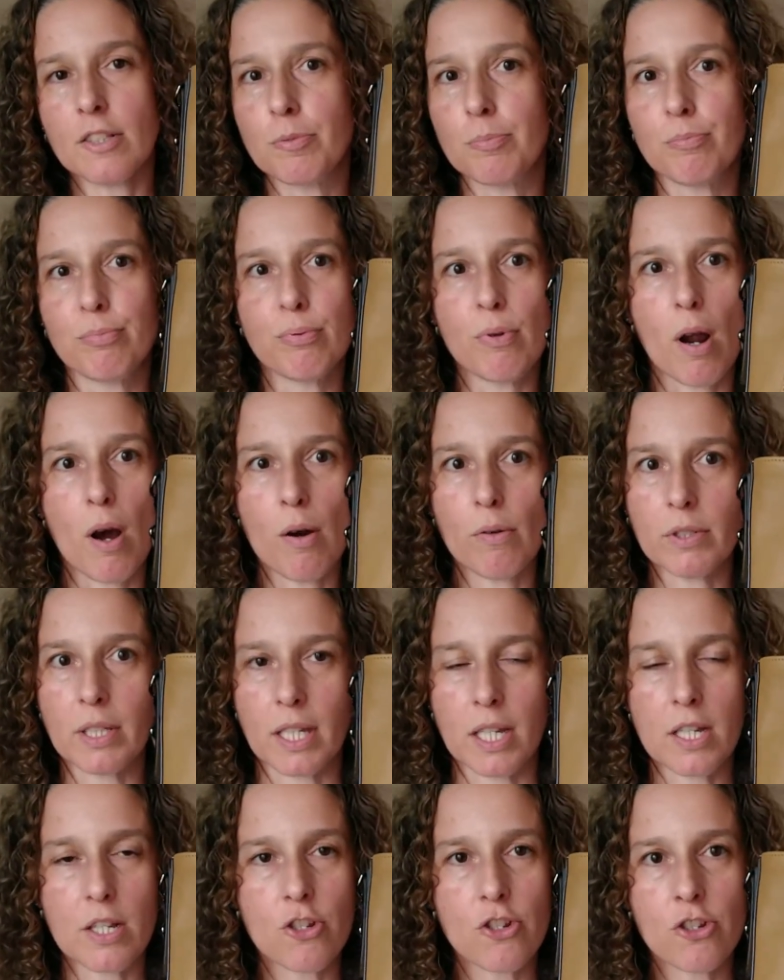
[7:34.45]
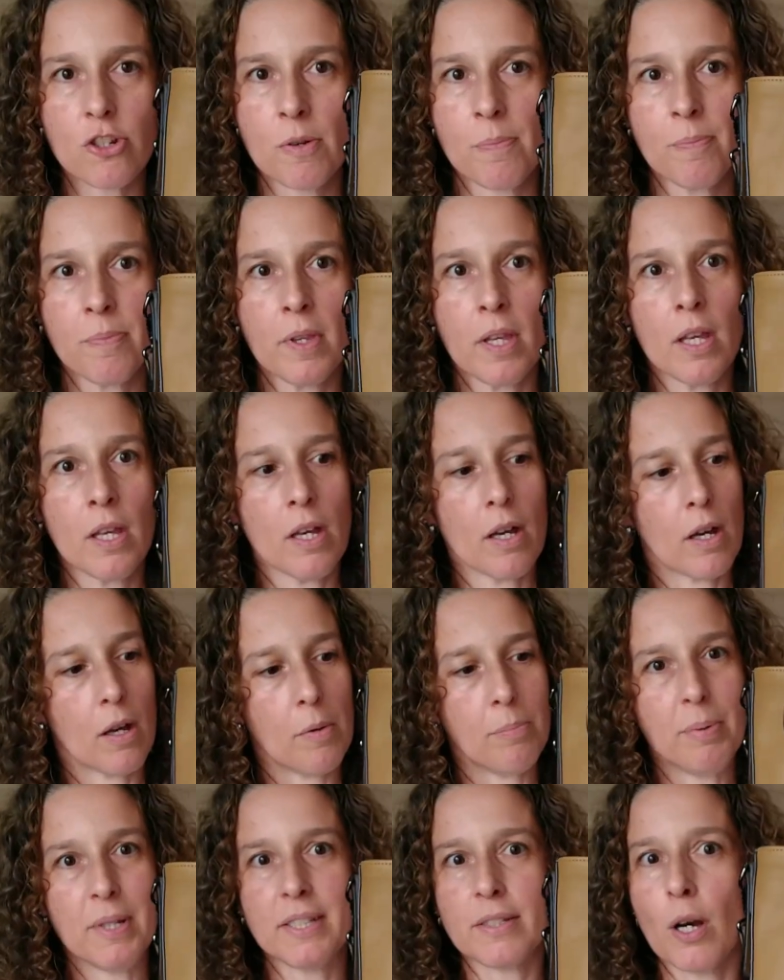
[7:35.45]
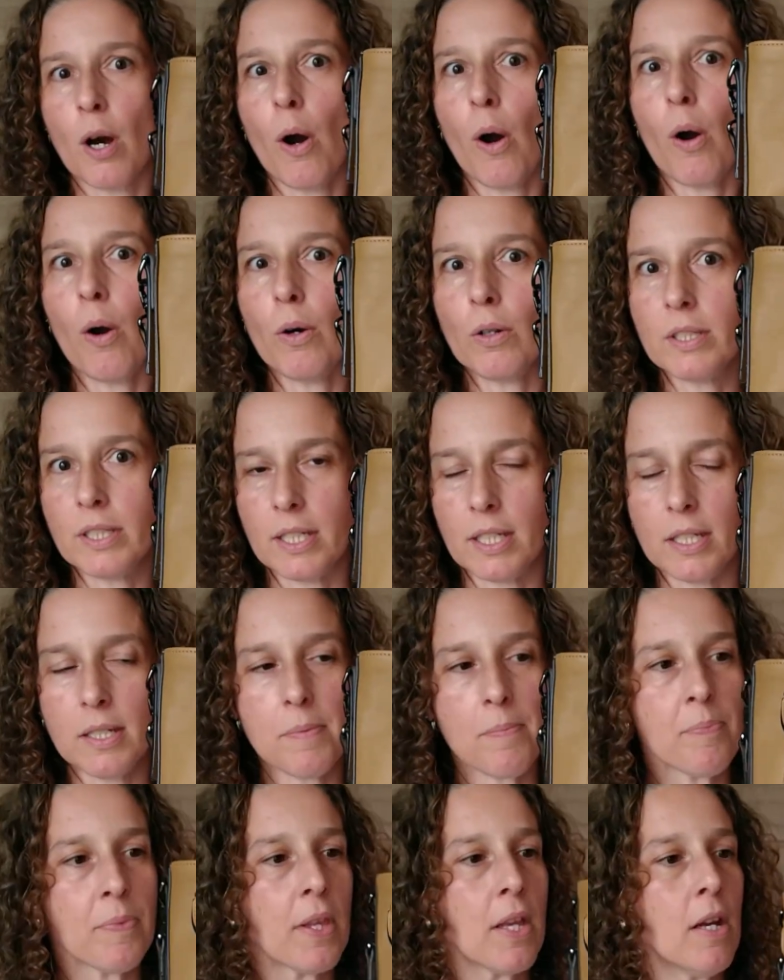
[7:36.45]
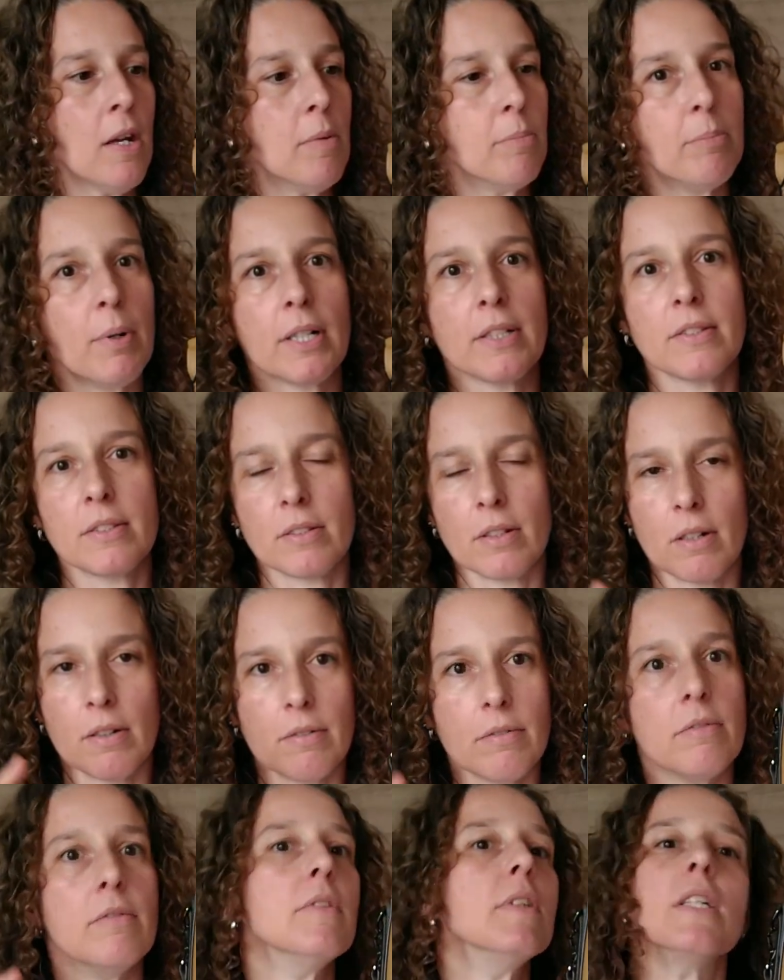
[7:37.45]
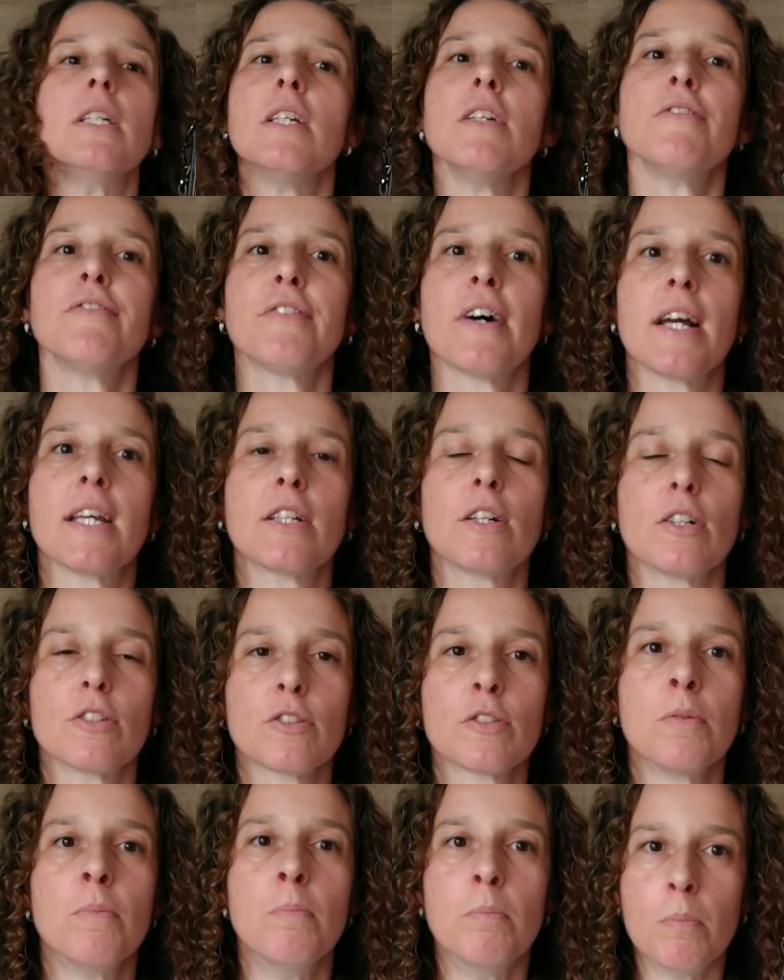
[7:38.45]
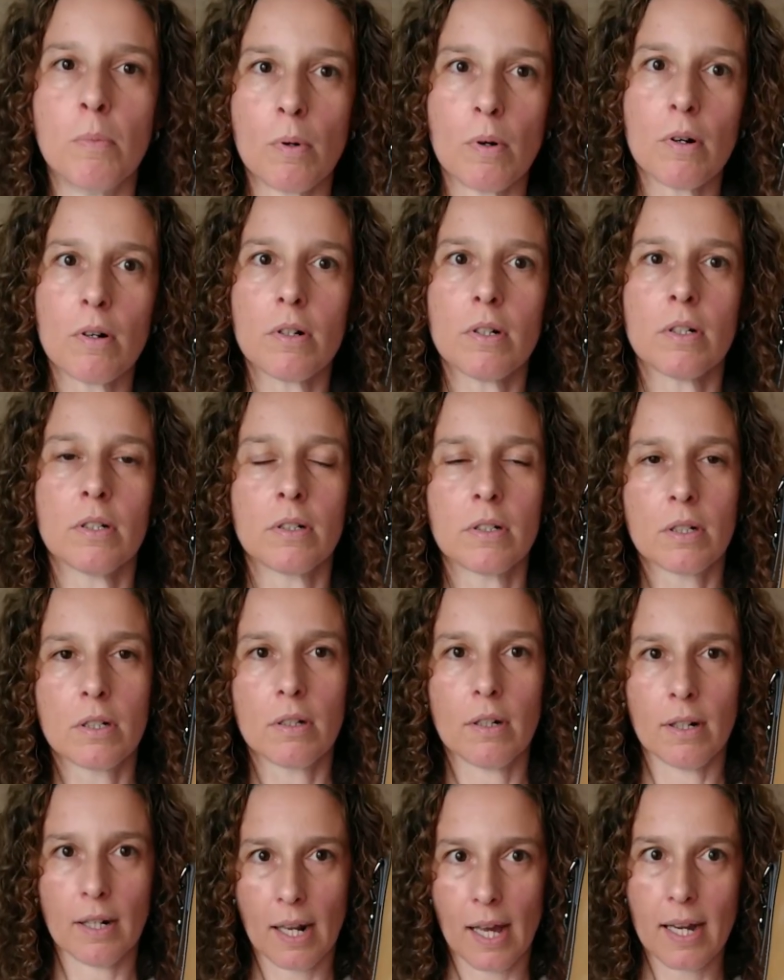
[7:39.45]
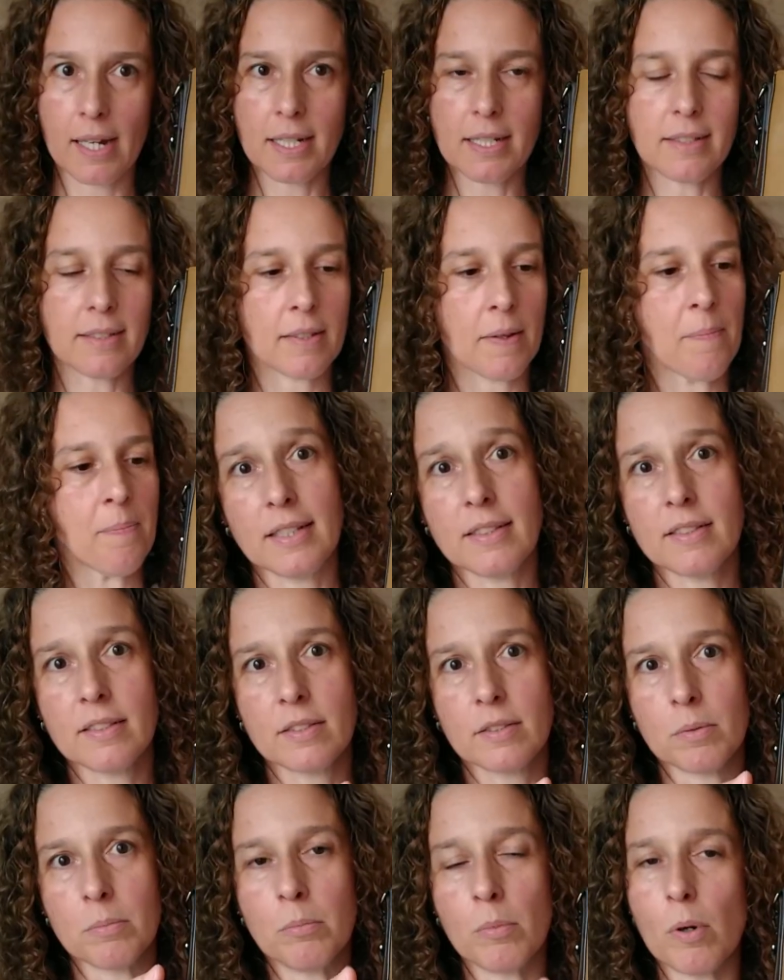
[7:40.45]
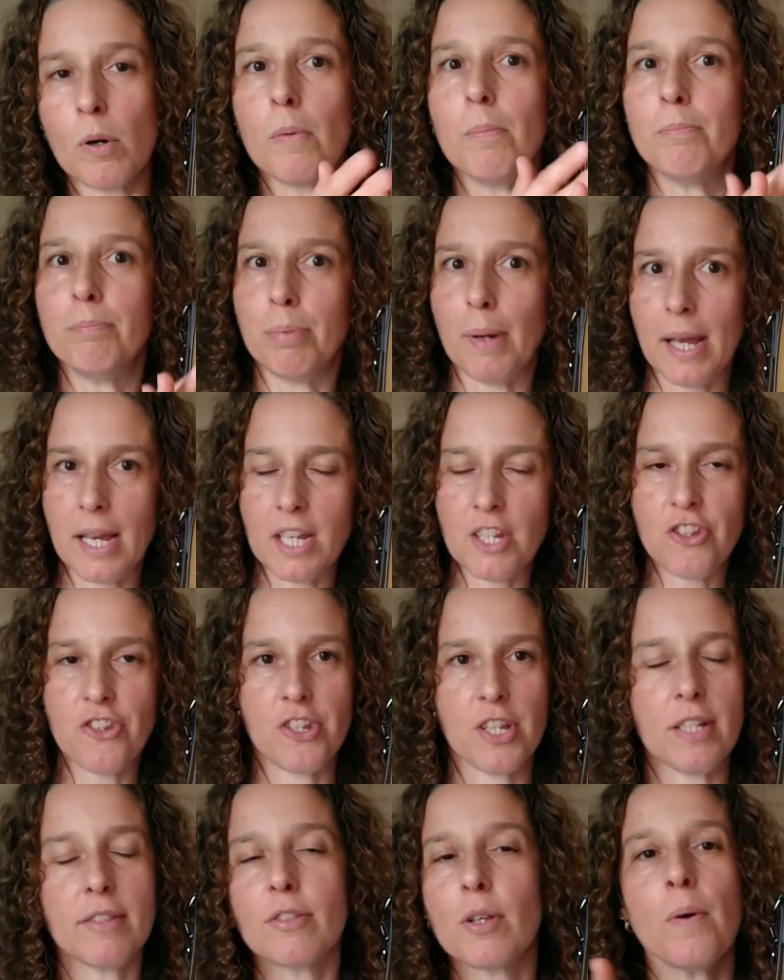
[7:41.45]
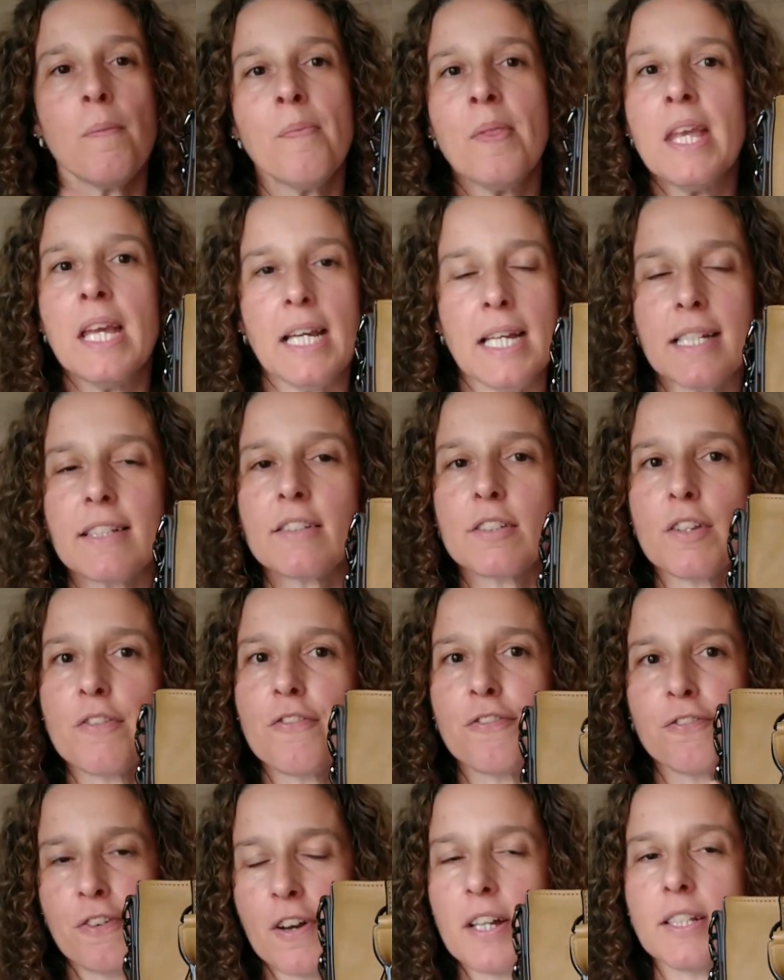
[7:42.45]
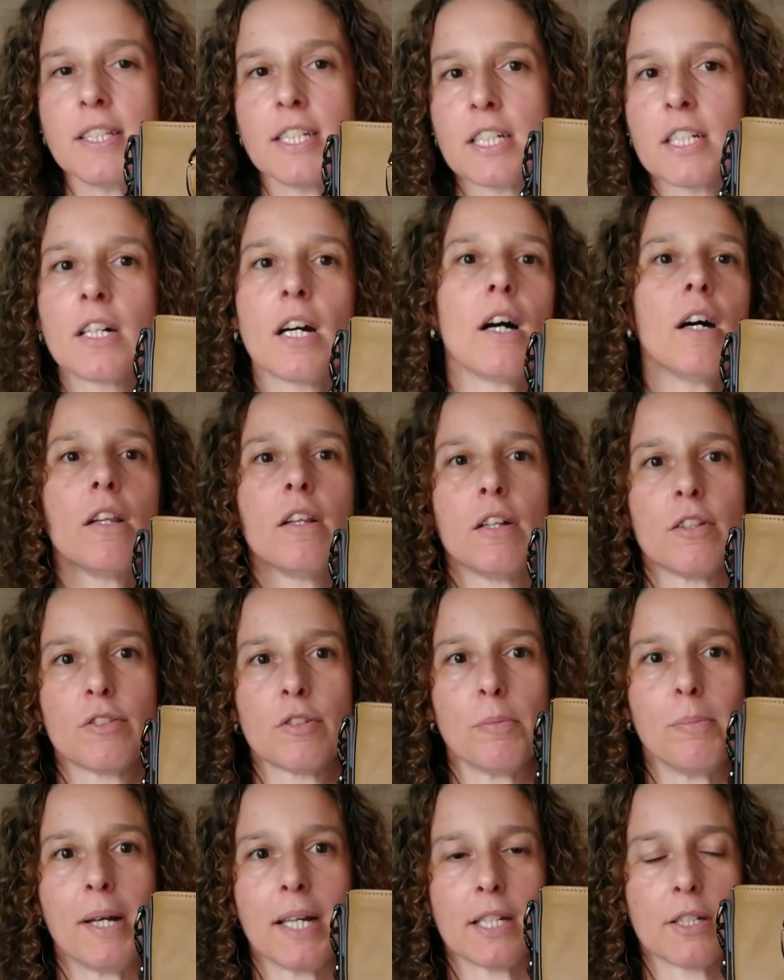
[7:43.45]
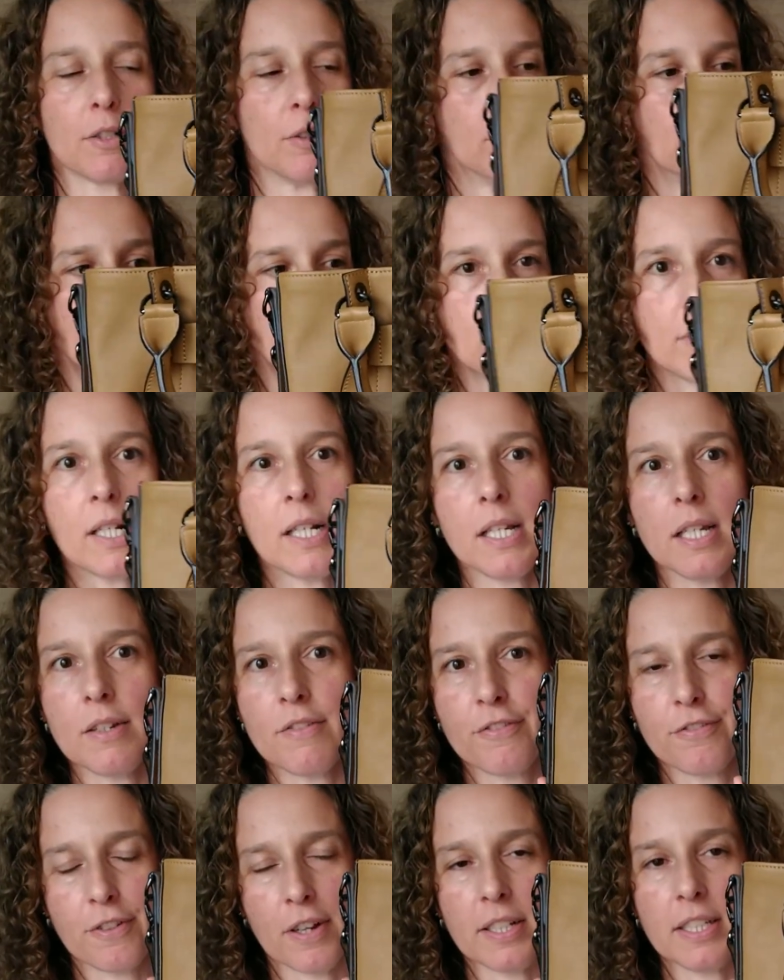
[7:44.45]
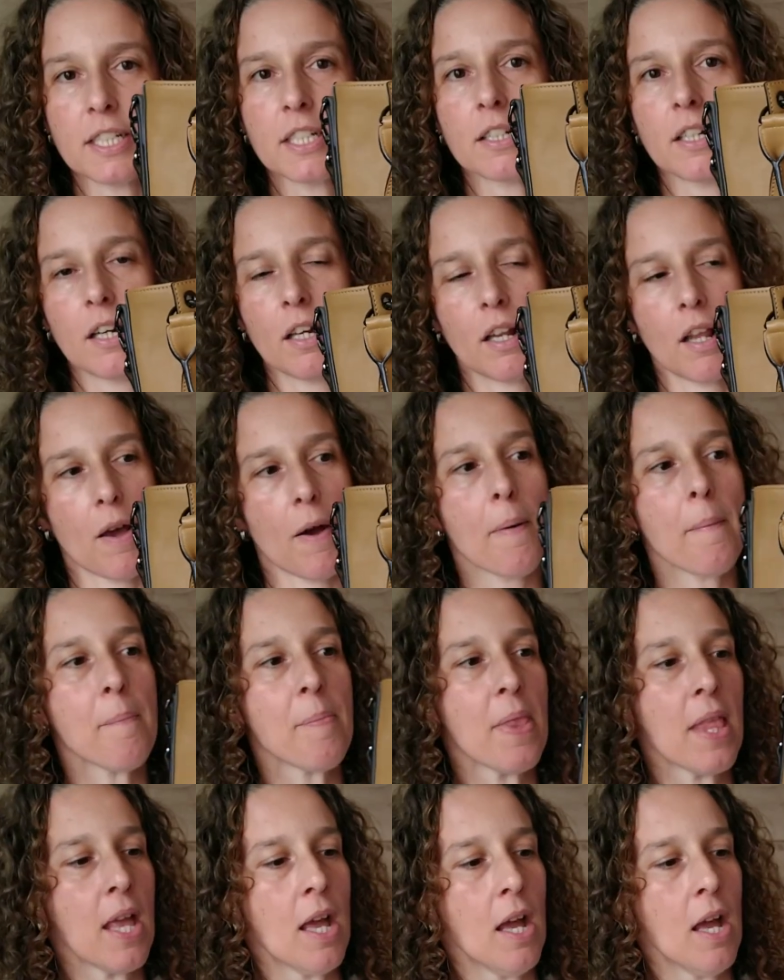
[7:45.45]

brownish, a bit honey. But if I got more light, it's more beigey. So it's a funny color, tobacco, really funny color.